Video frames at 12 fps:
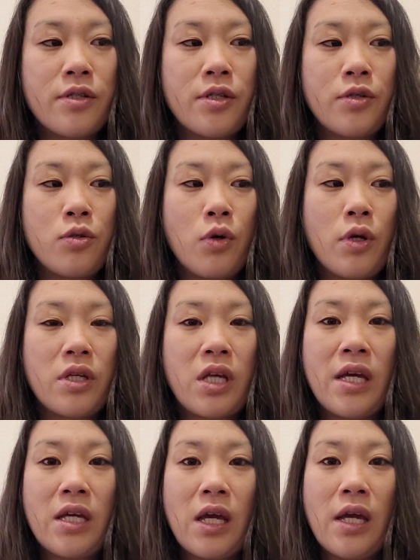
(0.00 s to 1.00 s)
to
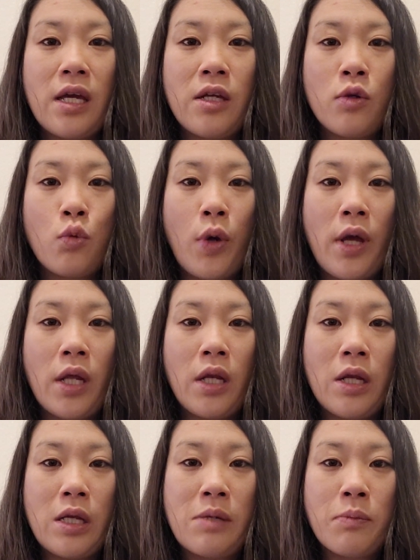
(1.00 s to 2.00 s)
kick in when
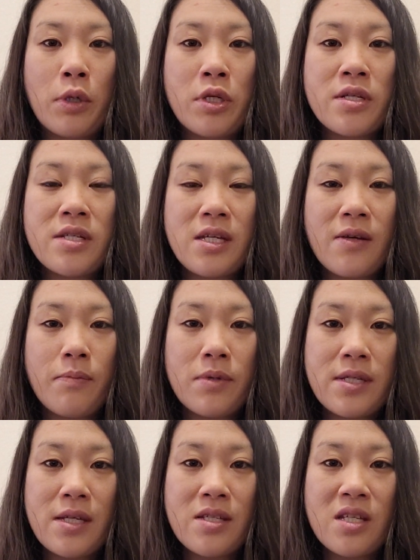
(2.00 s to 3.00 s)
emergency
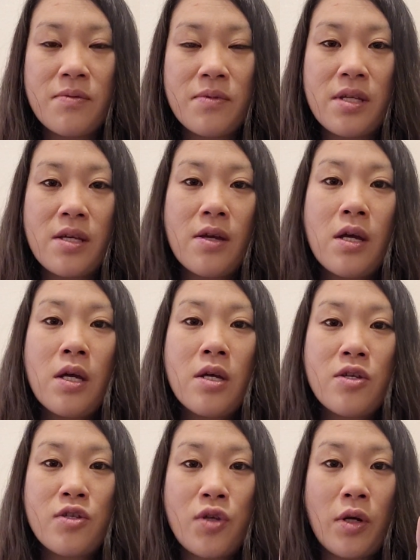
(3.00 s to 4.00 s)
systems
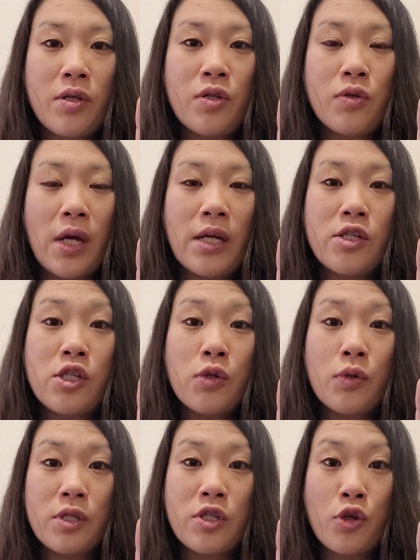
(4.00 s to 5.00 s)
start to get
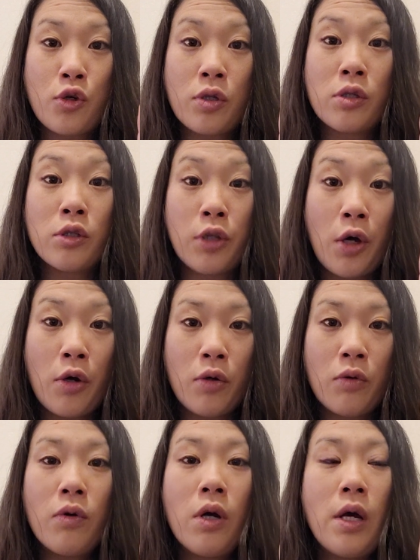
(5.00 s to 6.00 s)
to a certain
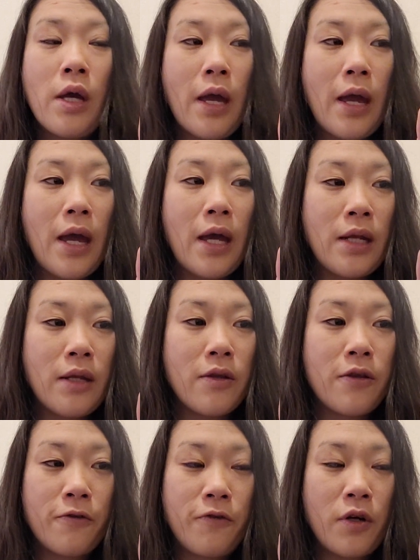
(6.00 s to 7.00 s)
low and
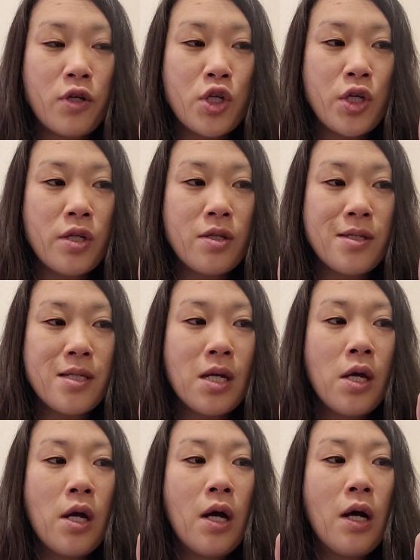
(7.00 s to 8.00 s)
the functions
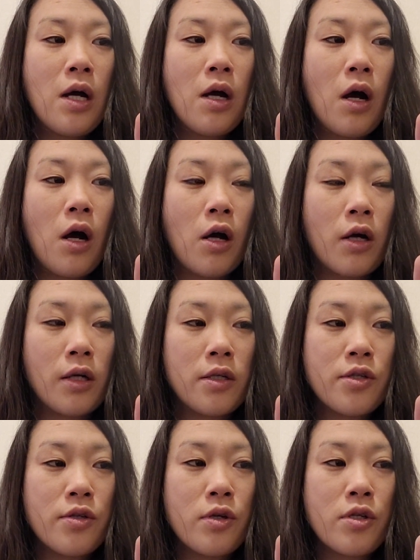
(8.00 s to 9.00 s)

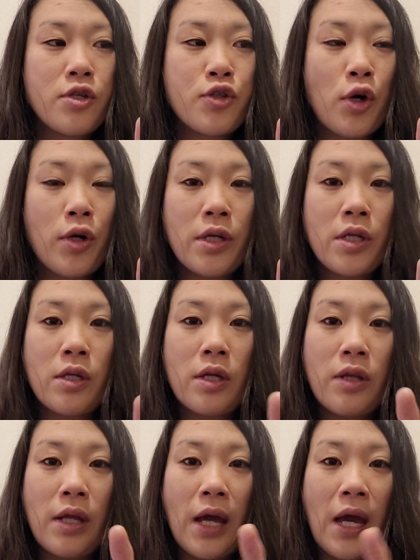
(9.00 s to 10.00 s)
are starting,
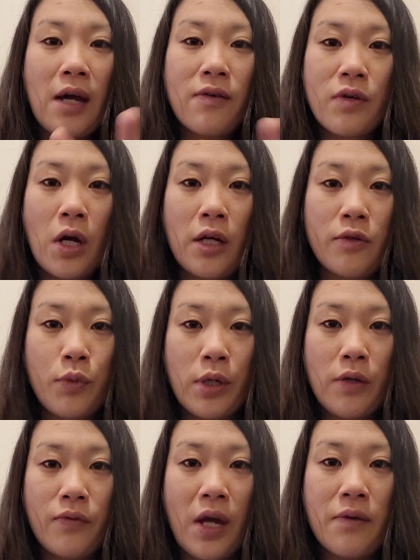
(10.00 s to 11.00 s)
they have gotten rid
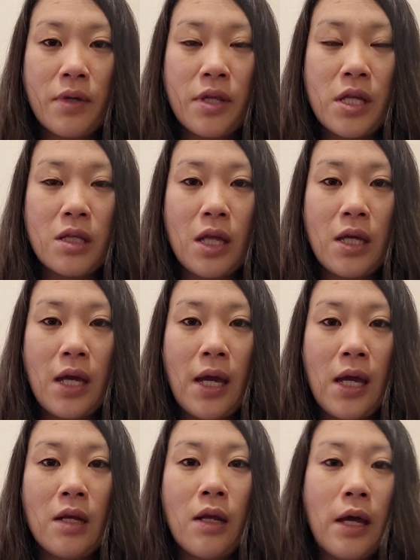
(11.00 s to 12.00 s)
of everything they
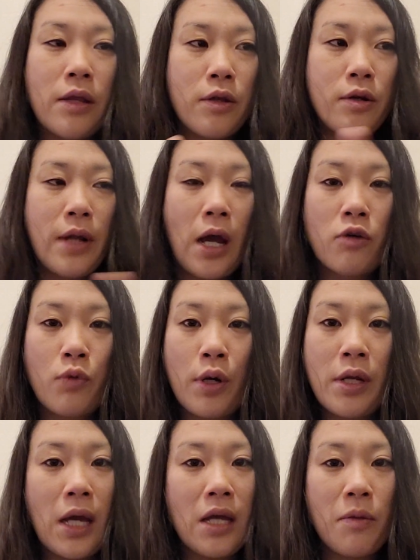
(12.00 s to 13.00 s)
can and they're now
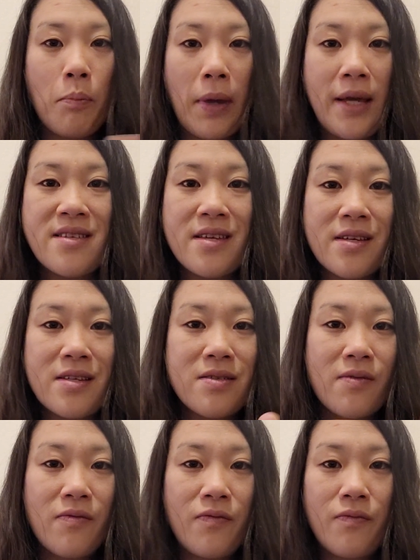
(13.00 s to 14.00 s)
running at a
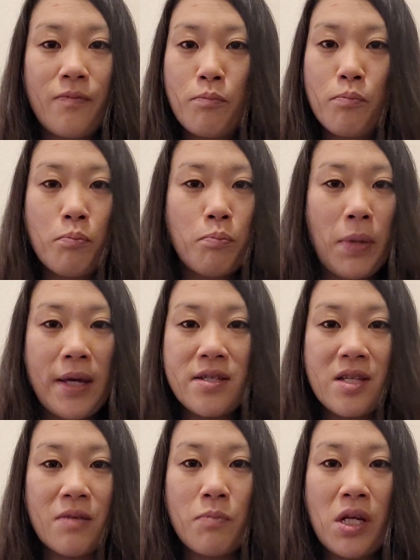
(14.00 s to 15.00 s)

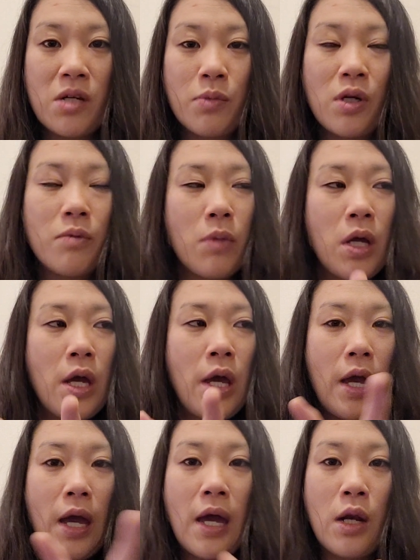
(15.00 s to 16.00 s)
basic minimum.
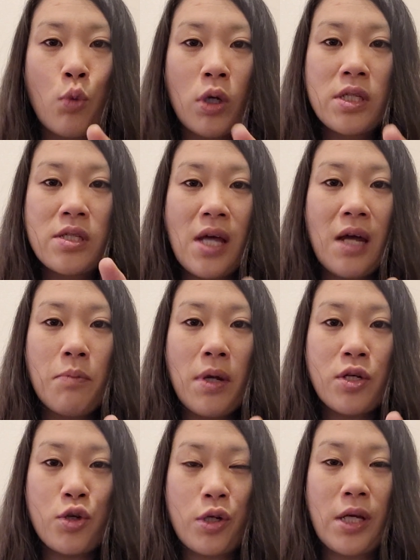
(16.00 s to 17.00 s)
And once that
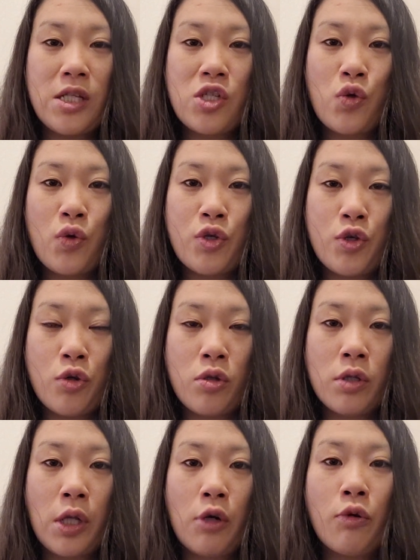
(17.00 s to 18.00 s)
measure gets to a
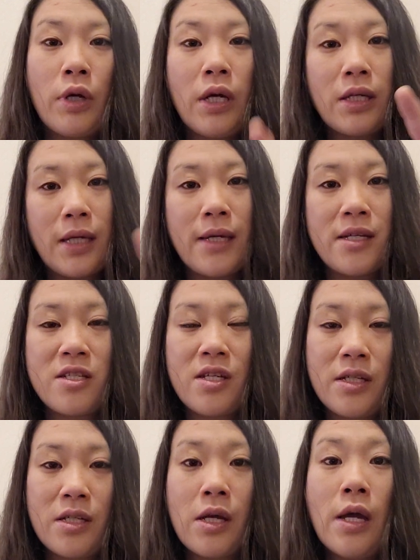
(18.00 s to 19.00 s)
certain low, it kicks
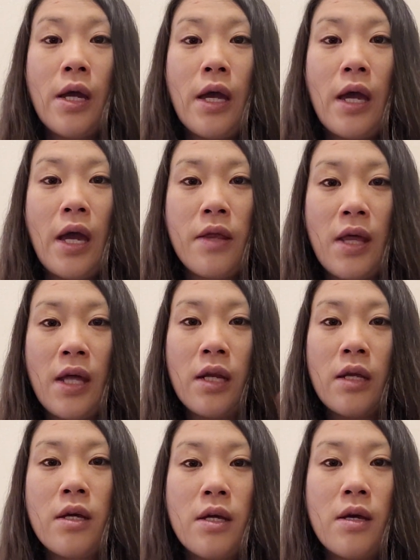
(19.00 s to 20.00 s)
in and then
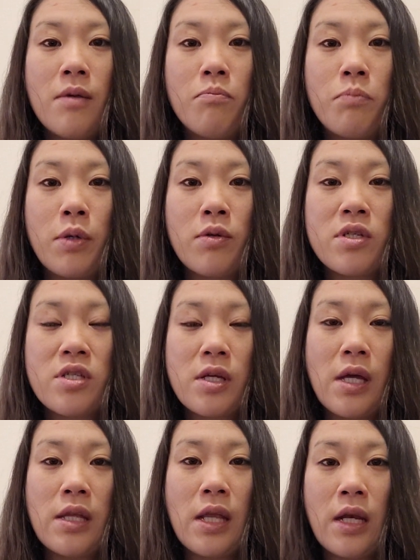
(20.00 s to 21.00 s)
boosts
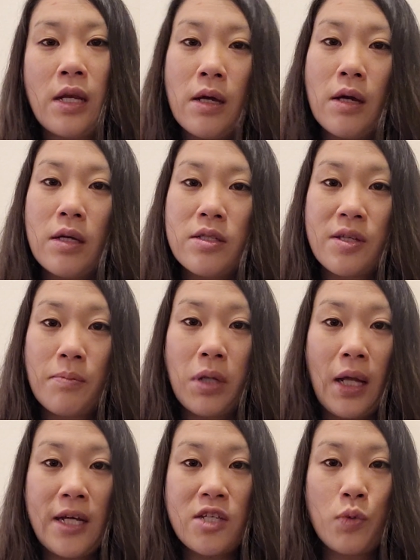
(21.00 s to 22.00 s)
and then
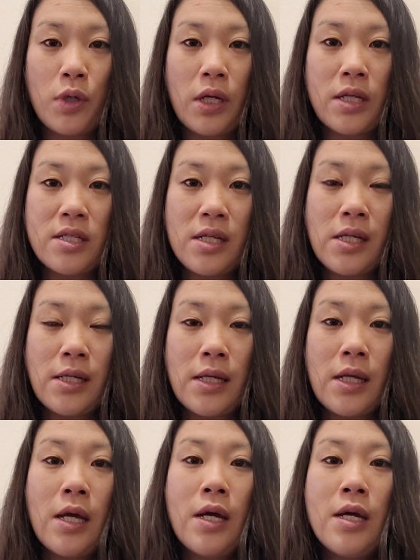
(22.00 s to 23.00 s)
supplies what is
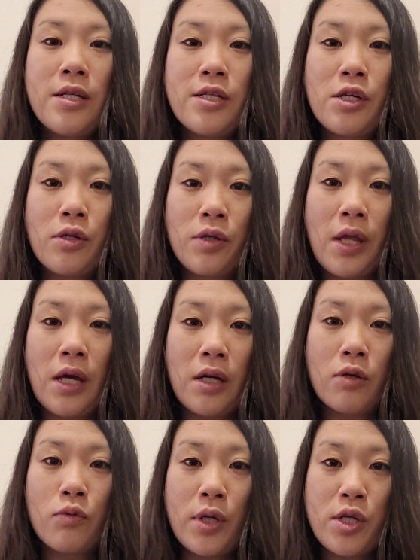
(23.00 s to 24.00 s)
needed till that
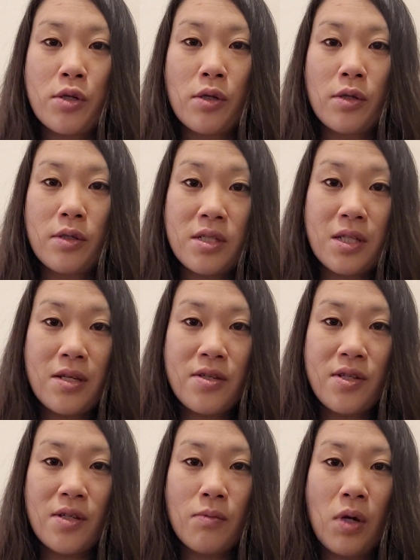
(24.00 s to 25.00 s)
original
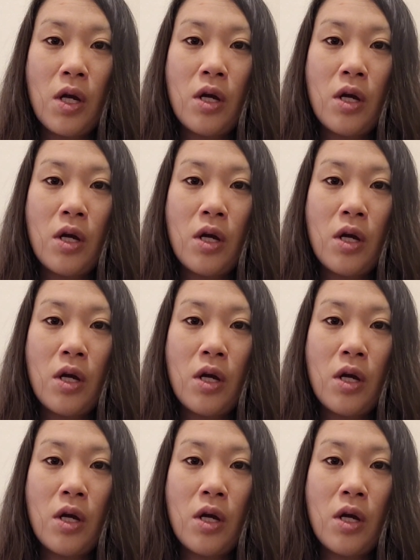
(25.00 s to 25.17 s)
system